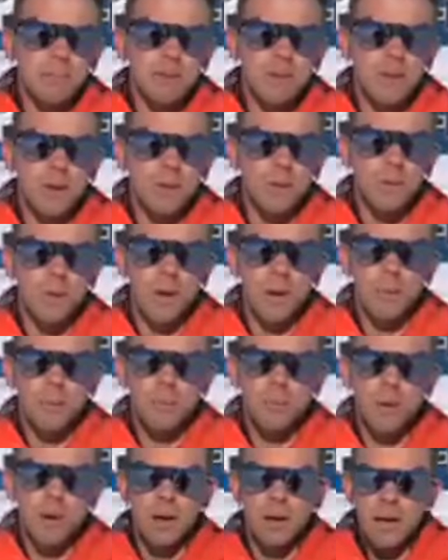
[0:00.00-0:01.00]
So
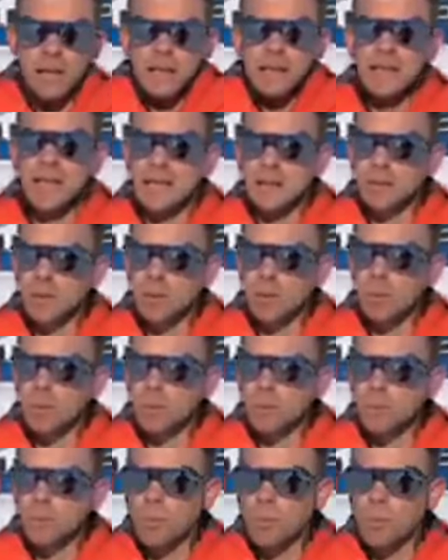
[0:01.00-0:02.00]
that's where
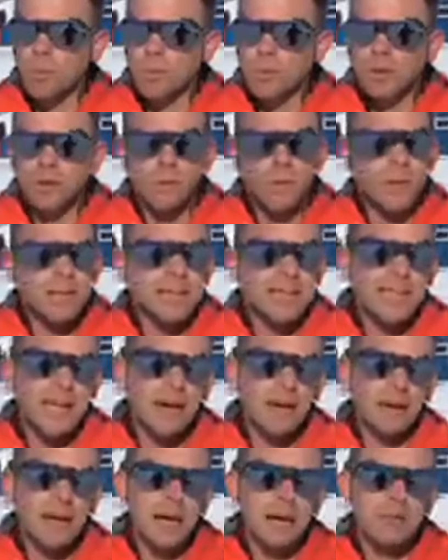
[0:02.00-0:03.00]
we're just waiting
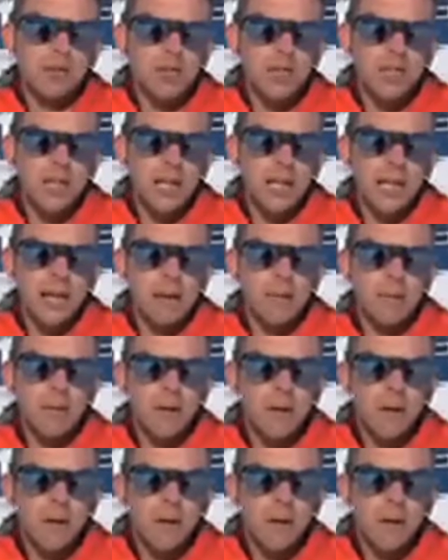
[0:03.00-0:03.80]
out now, just chilling out.